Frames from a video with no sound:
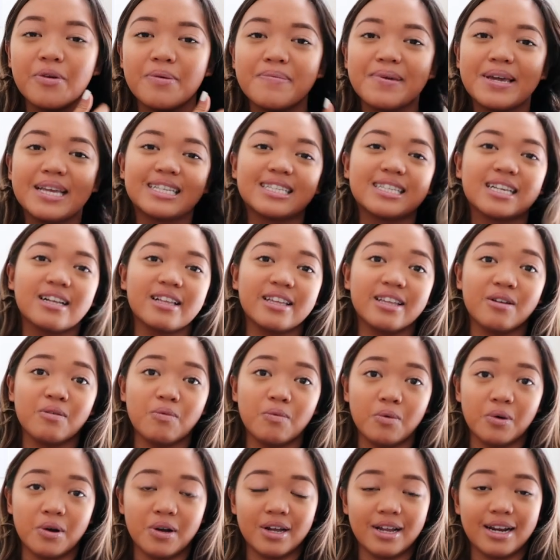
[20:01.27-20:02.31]
we basically
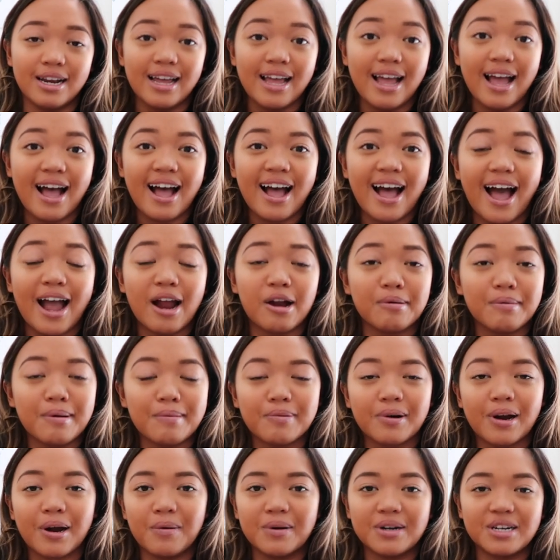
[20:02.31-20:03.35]
would, I
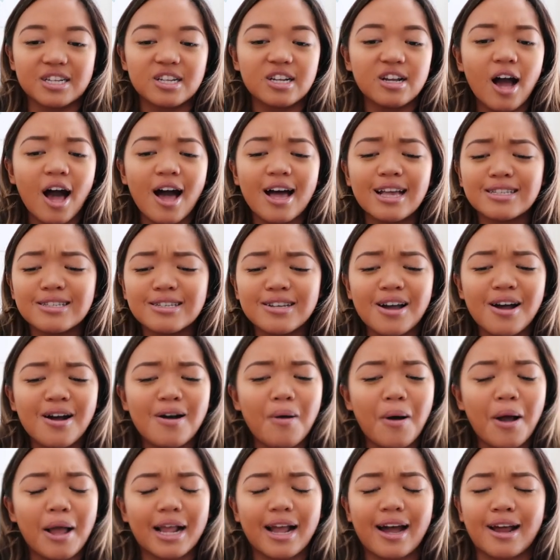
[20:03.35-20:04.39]
remember I went to
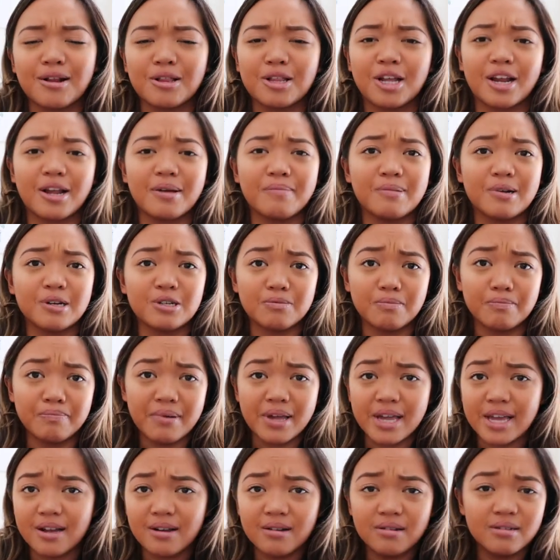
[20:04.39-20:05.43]
Costco, I got like a bunch of
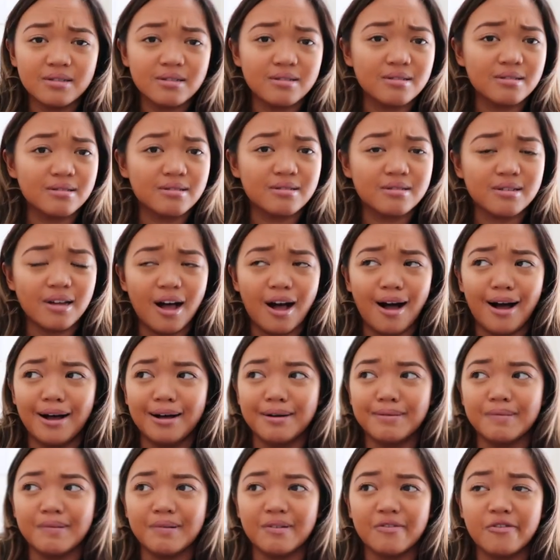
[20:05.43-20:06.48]
bagels,
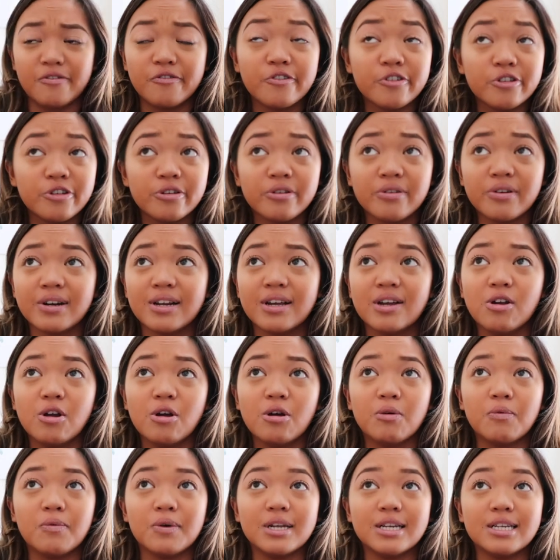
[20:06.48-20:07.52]
um, food,
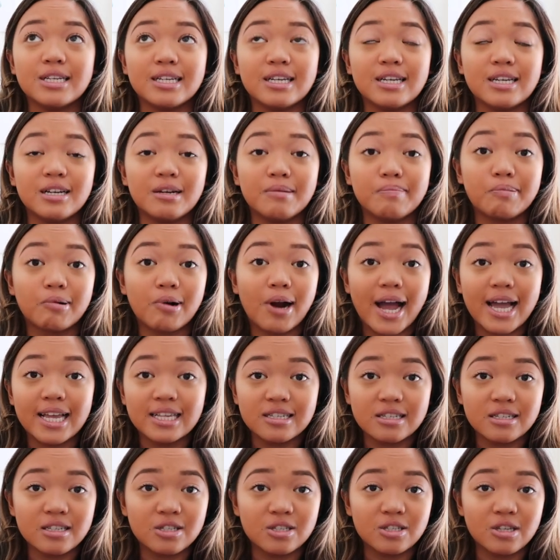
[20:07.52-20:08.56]
we did
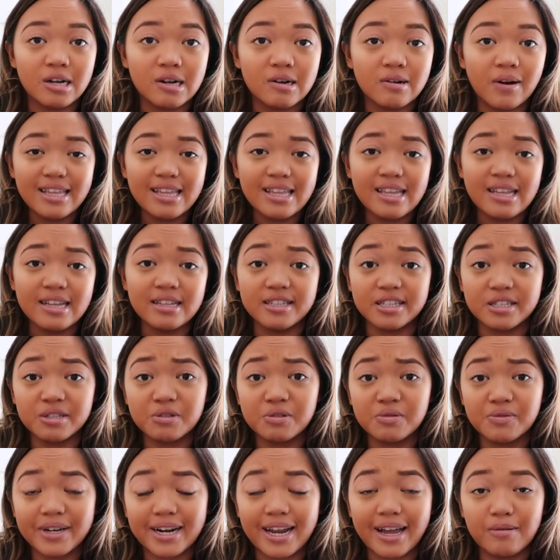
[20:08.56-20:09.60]
prizes. So this
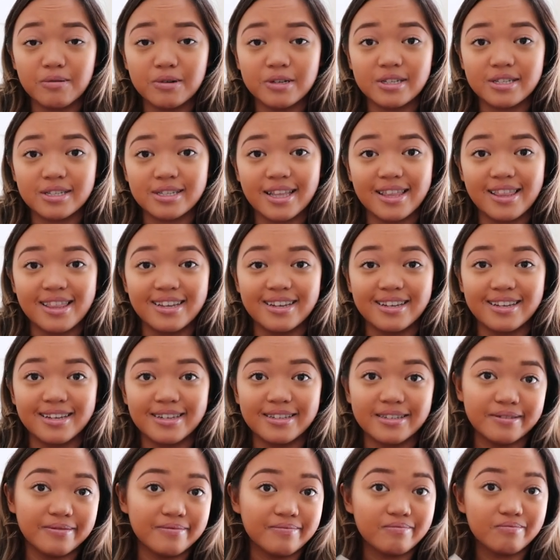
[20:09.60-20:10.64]
was when I was
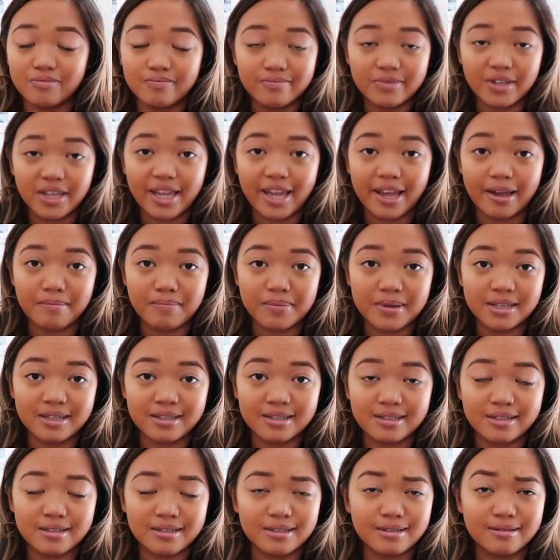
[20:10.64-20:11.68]
the
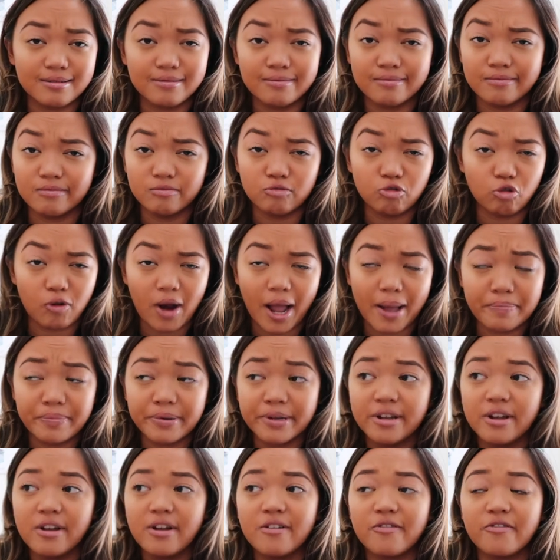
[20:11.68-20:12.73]
campus rep
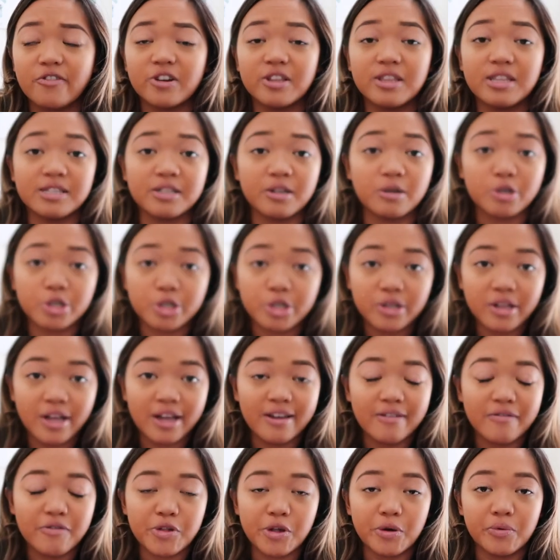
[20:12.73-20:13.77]
for the social
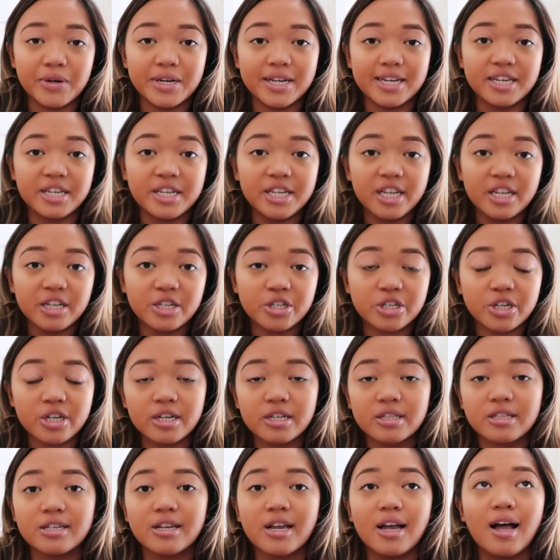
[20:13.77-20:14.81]
life. So we did
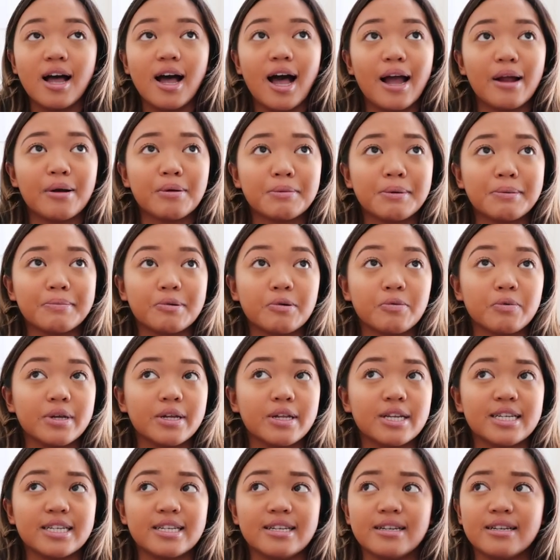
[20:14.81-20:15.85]
t-shirts. I remember
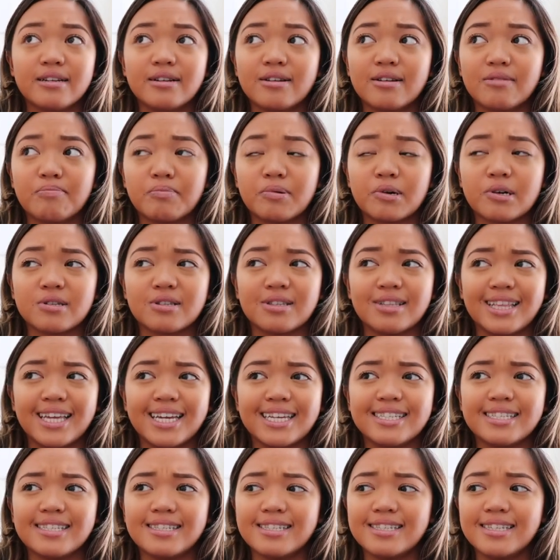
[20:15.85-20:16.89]
we did
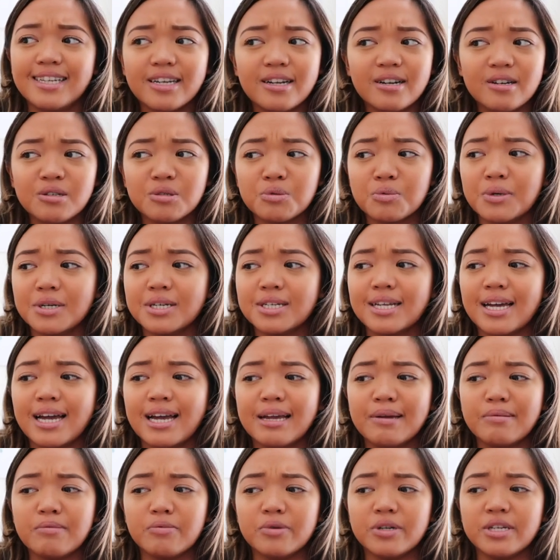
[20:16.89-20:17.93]
personalized stickers one
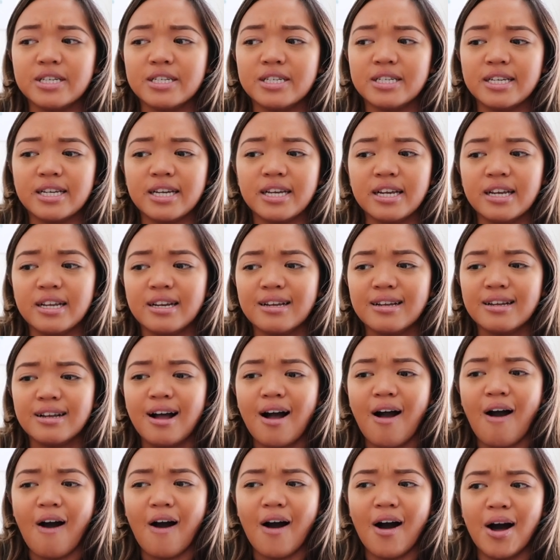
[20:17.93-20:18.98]
time. We did
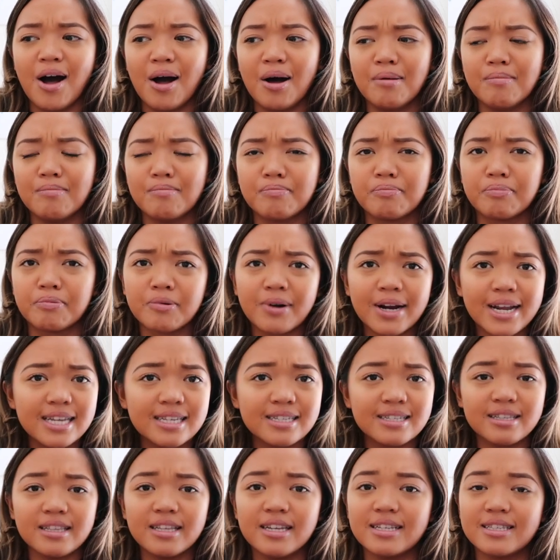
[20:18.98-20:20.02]
um,
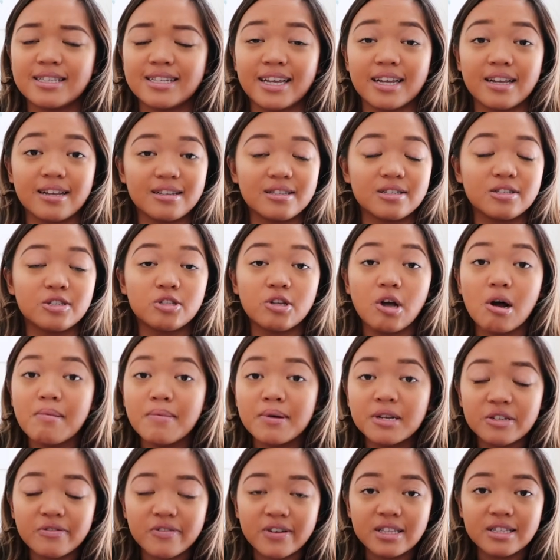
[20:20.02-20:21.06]
bracelets, like so
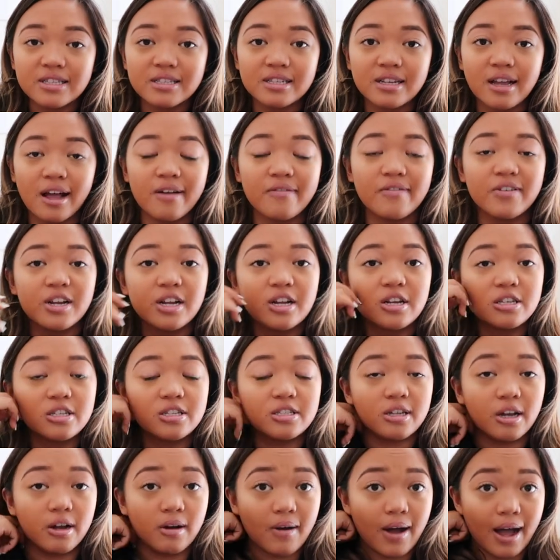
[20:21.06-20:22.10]
much fun stuff.
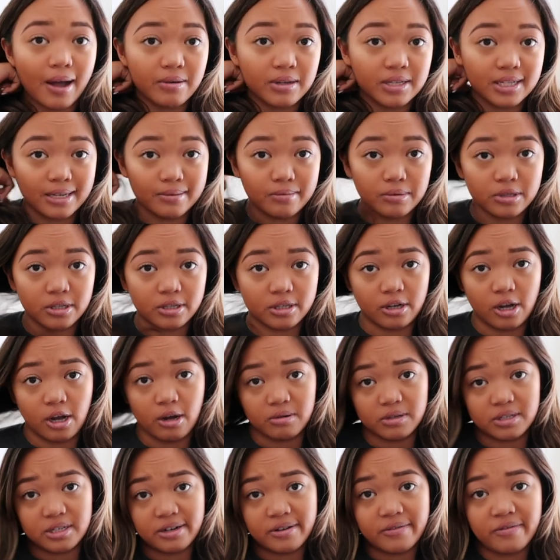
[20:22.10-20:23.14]
So I was able to
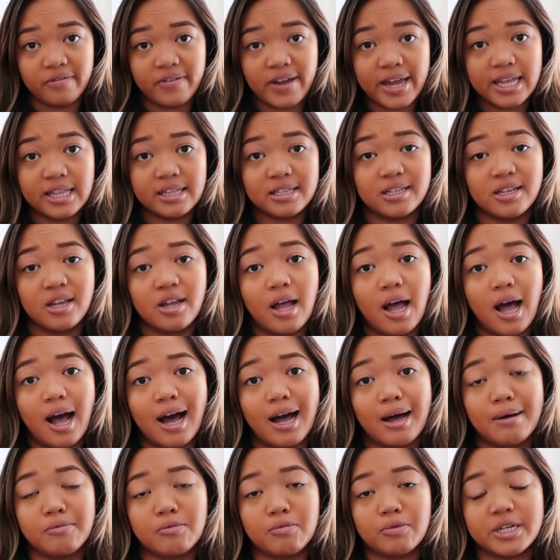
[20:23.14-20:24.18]
host events.
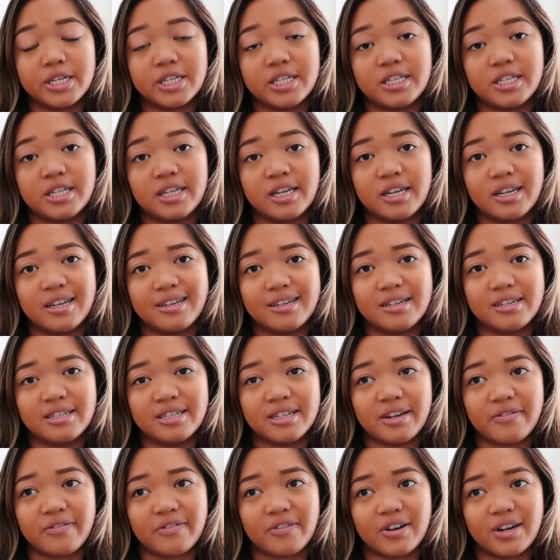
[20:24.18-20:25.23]
Um, we did
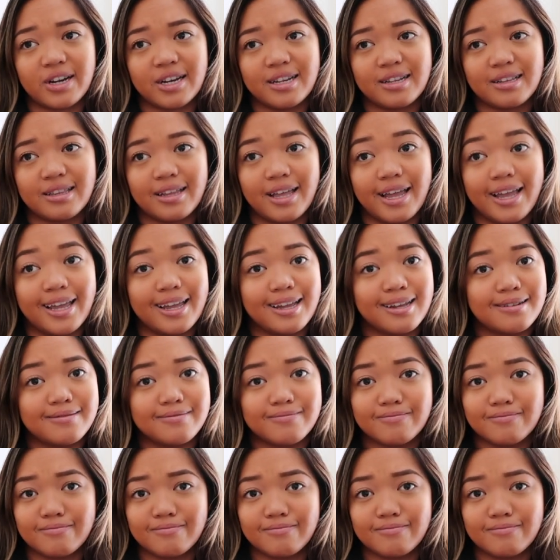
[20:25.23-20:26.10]
different like